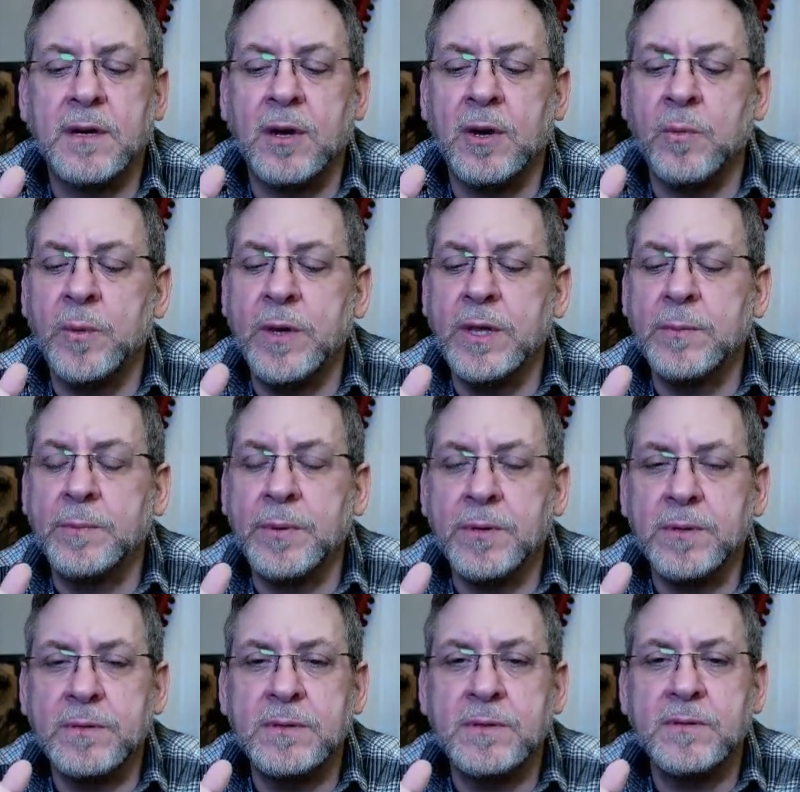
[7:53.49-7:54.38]
Are we the
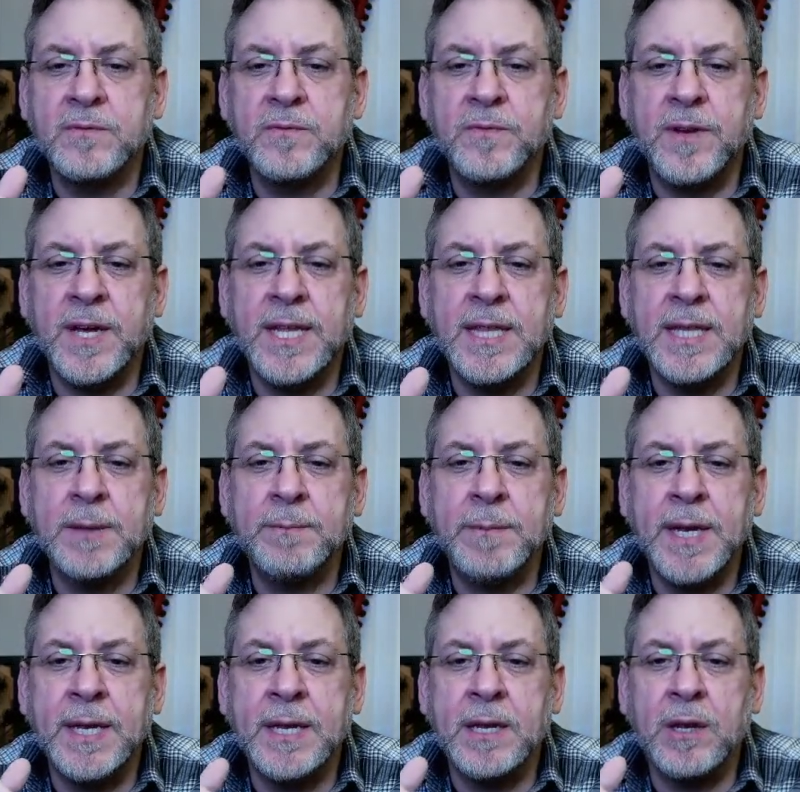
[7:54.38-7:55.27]
person who's finally
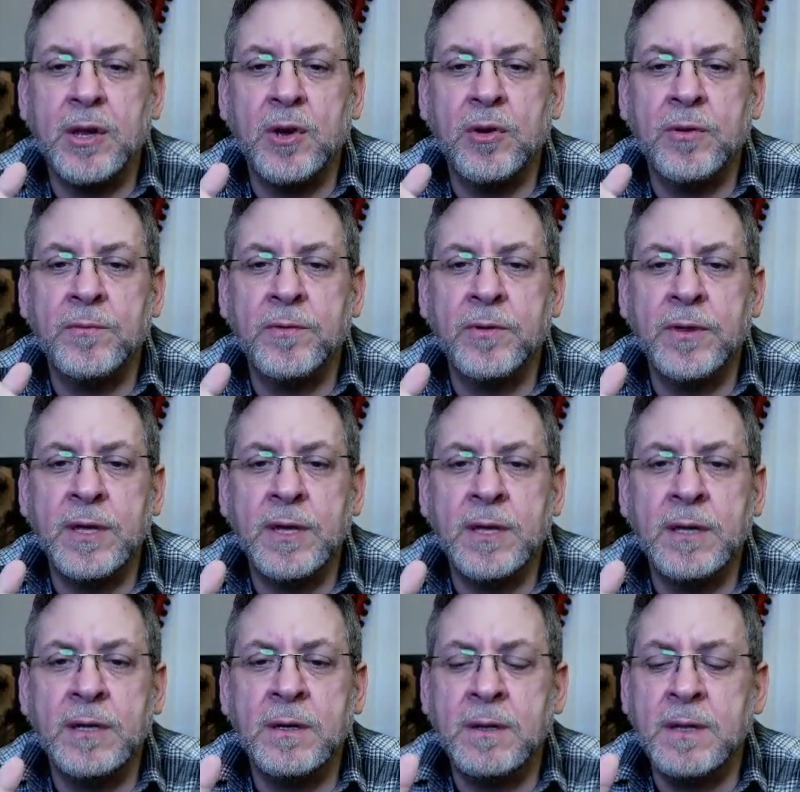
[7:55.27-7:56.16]
made it over the
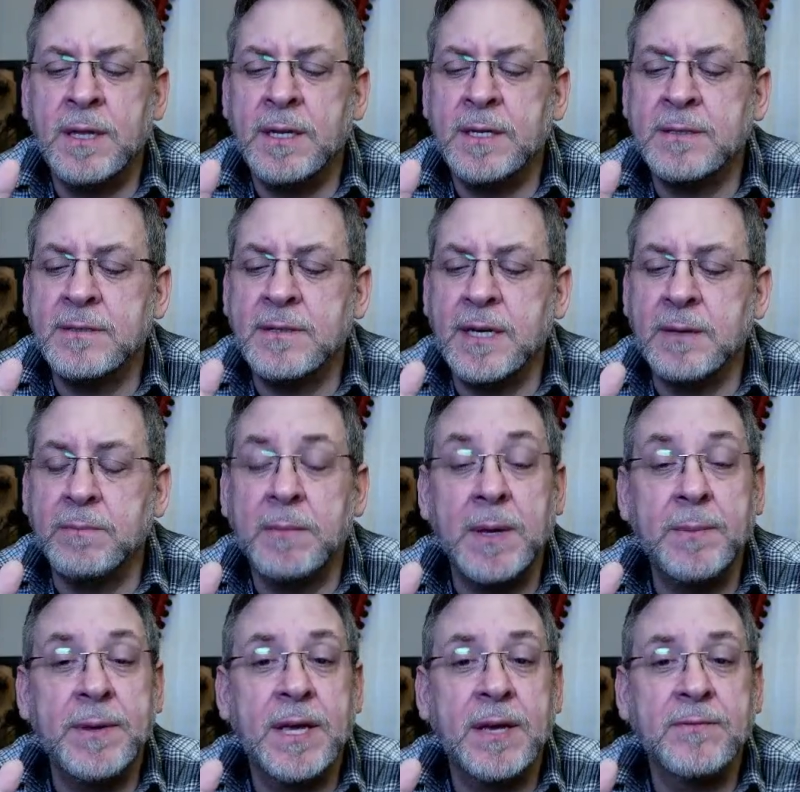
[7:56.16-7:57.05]
hill and it's like
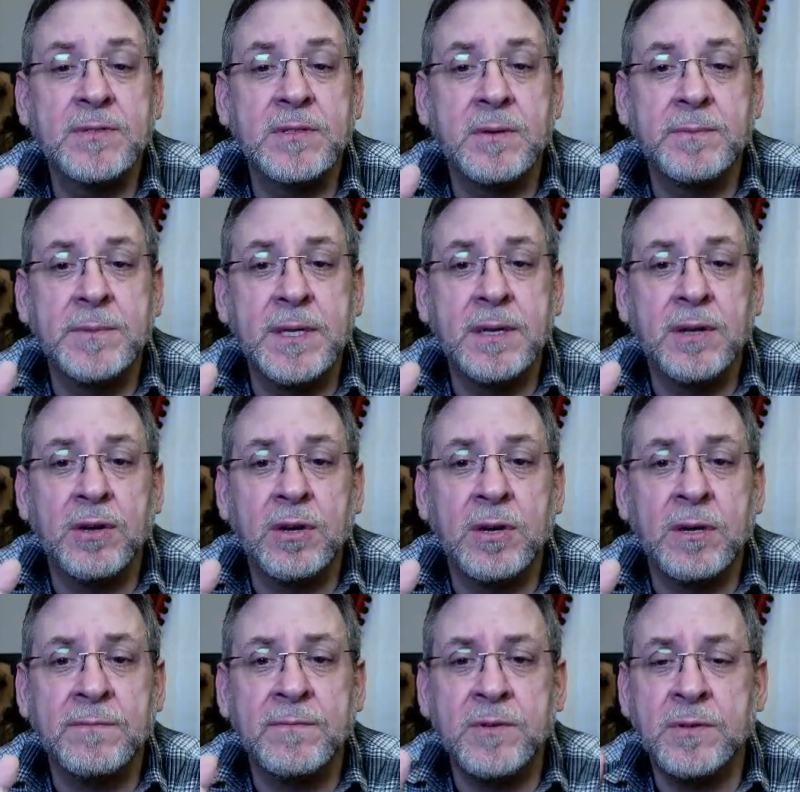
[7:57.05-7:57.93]
maybe have something to
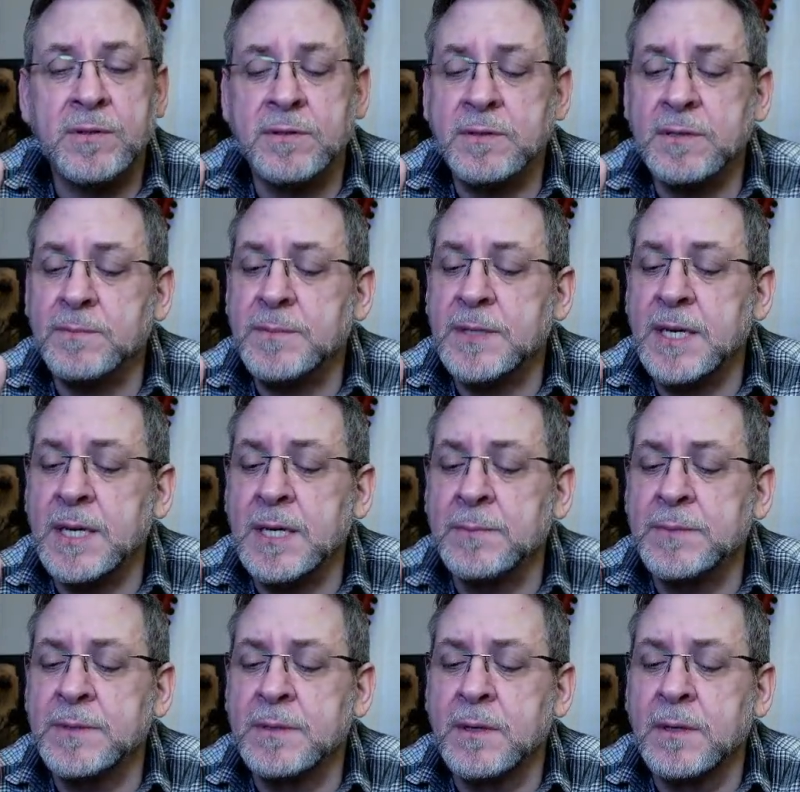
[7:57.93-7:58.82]
offer? Or
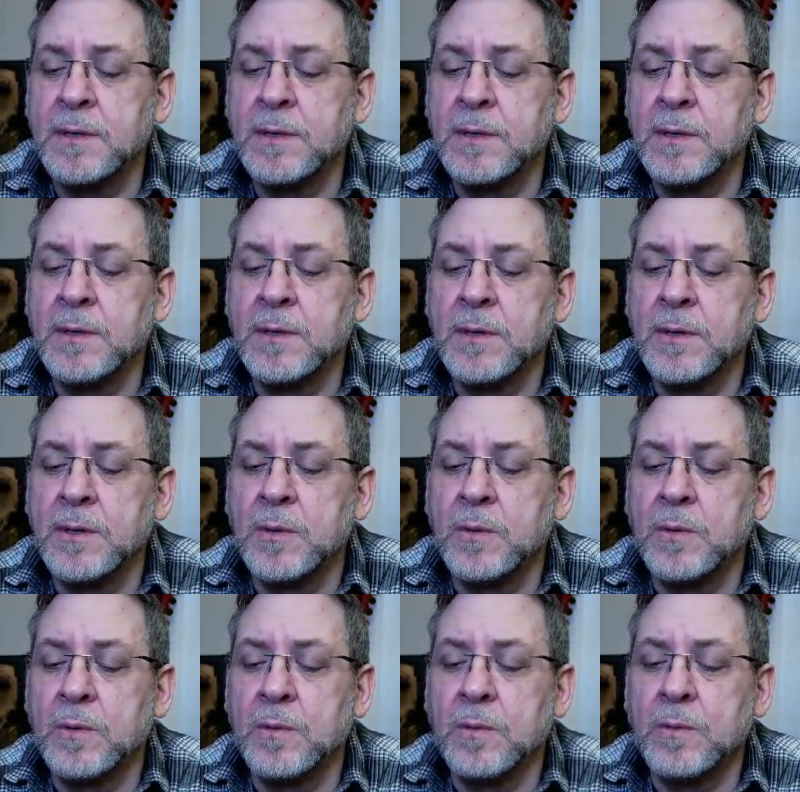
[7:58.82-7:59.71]
sometimes
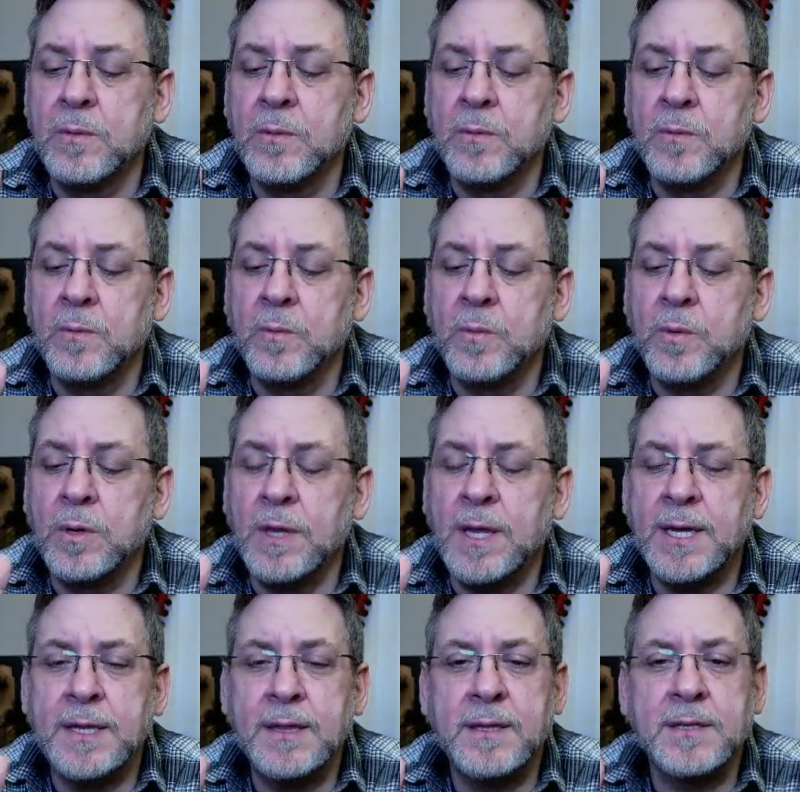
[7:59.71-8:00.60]
we're
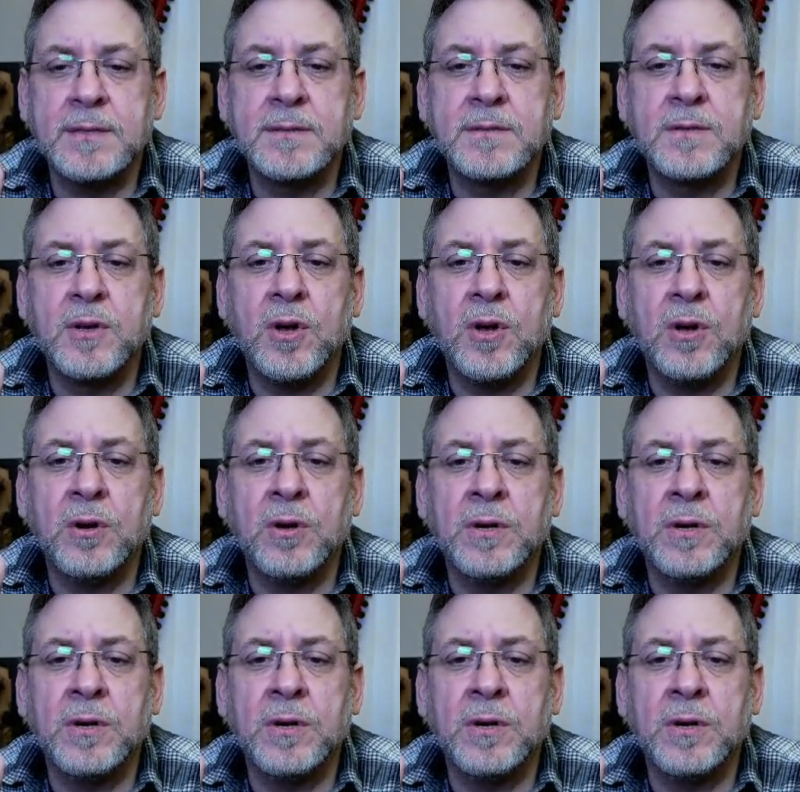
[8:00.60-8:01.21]
like this card,